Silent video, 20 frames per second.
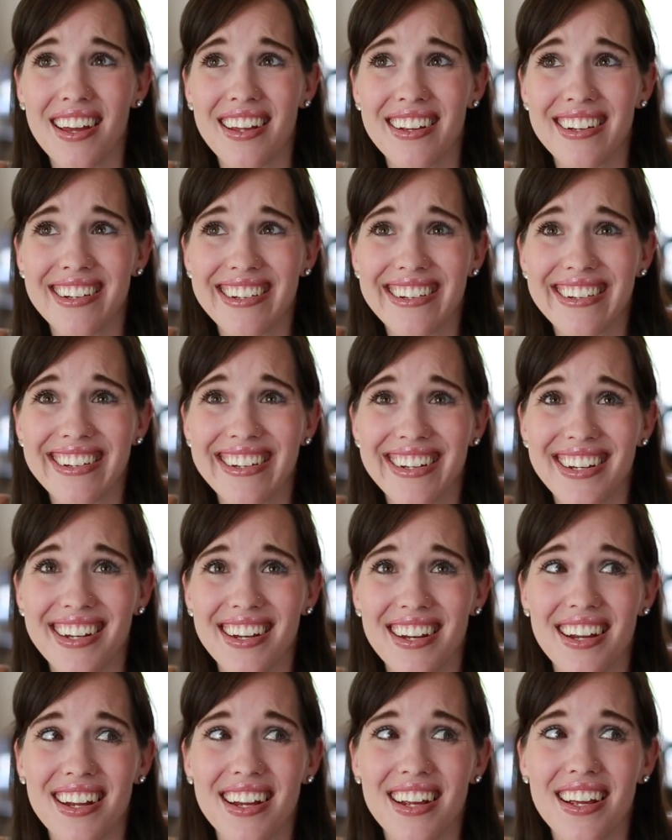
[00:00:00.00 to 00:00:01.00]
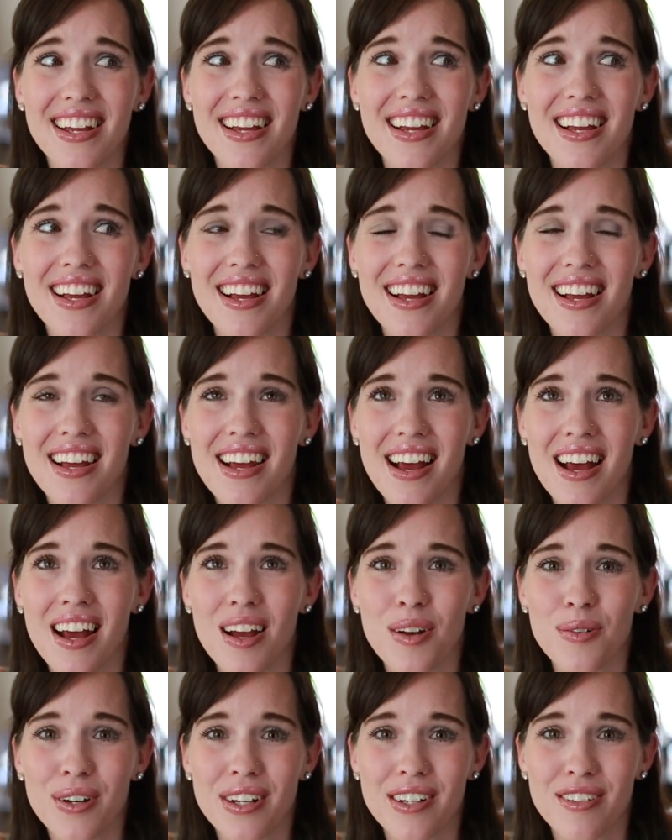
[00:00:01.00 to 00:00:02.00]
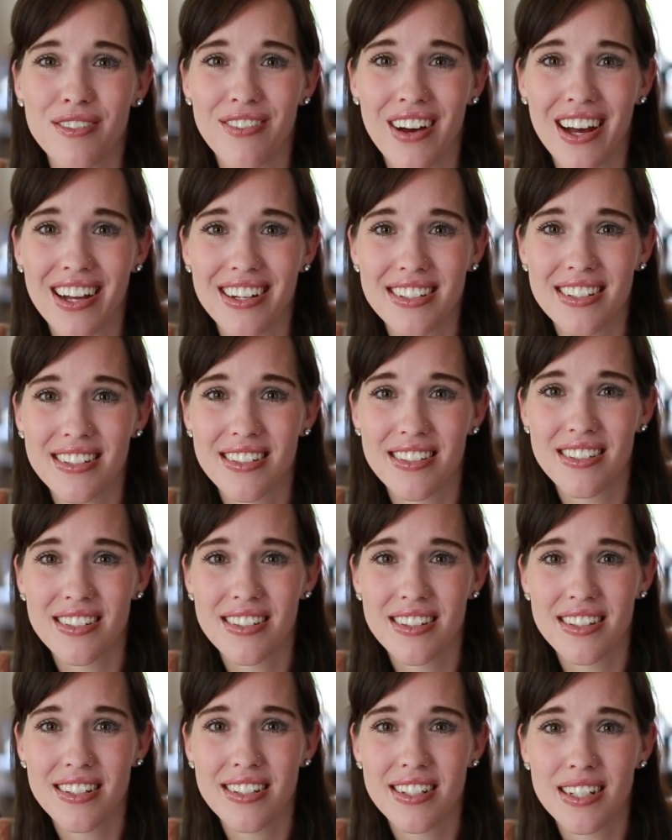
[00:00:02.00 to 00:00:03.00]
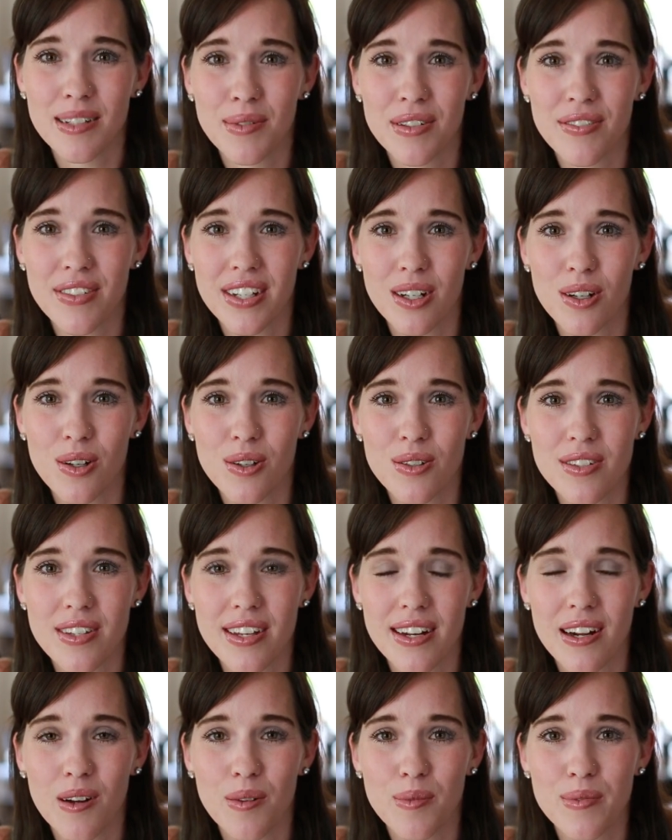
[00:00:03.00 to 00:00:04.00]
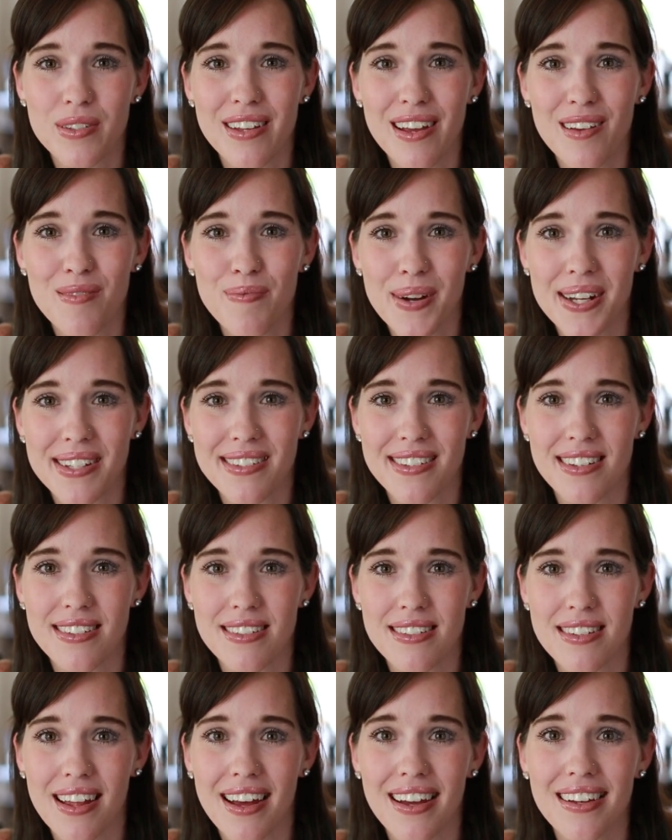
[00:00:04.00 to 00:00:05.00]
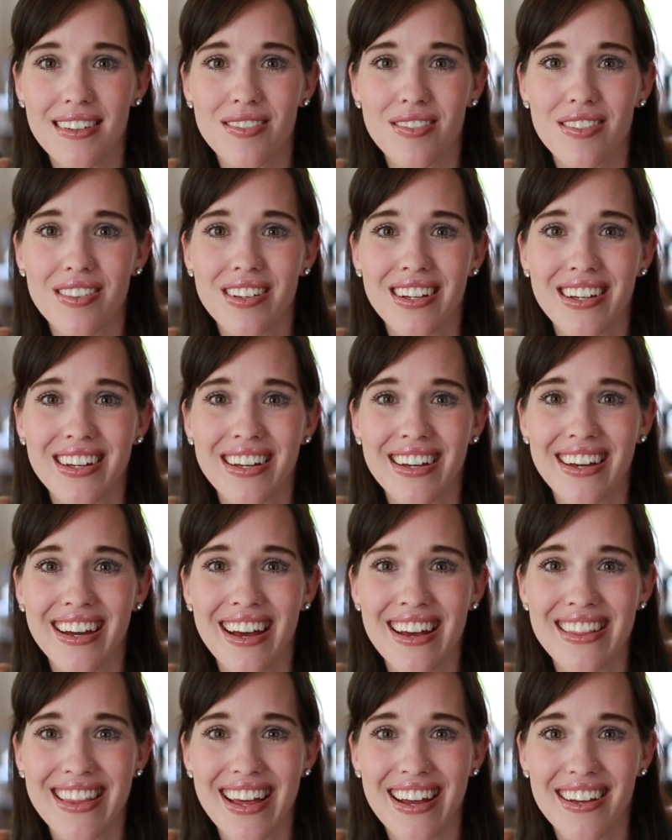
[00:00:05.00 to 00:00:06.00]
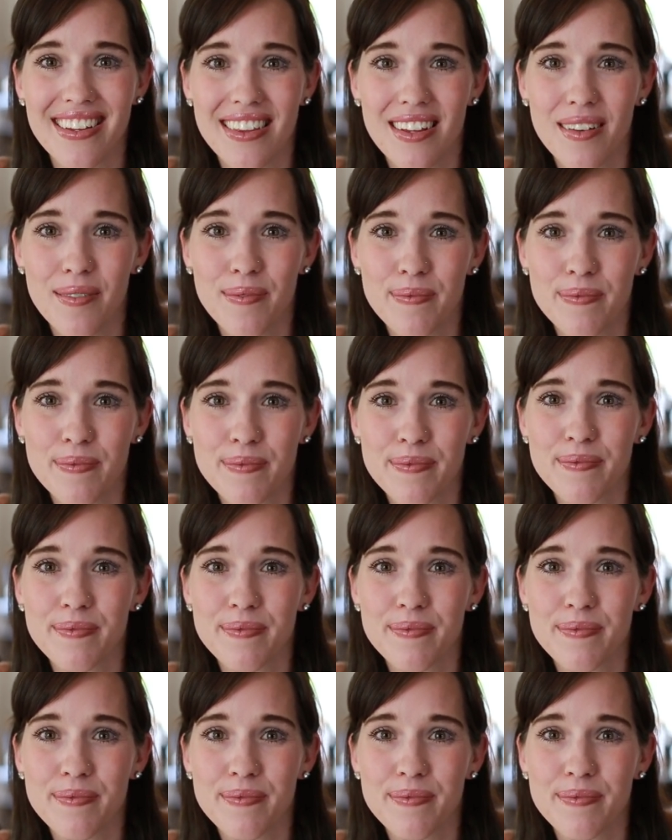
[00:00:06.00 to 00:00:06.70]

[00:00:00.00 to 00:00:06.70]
and I want to find the team of heroes that helped save my son's life and thank them.